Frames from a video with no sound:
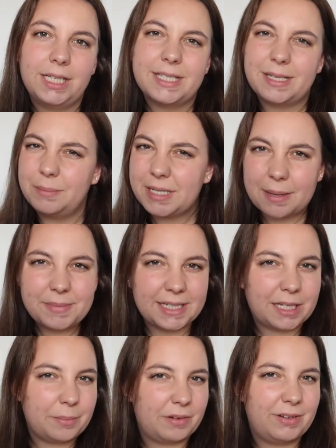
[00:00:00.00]
Sometimes
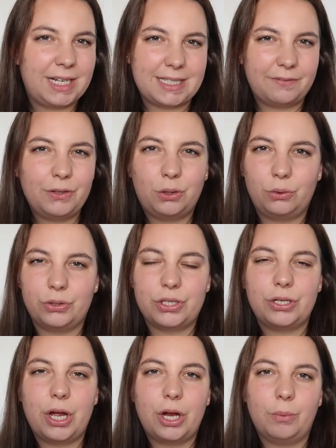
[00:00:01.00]
it can be really difficult
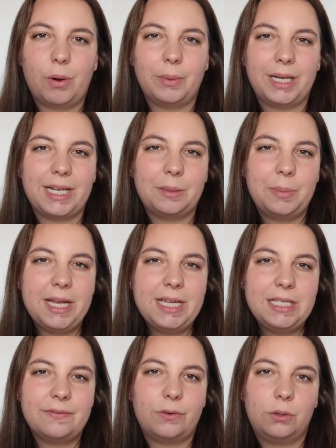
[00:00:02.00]
to know what we need
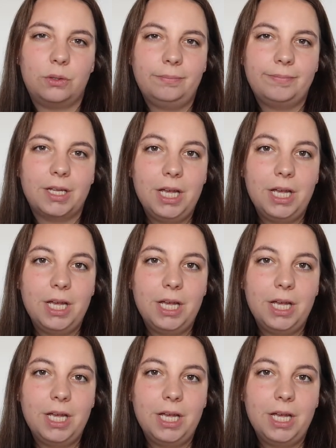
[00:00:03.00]
peace for.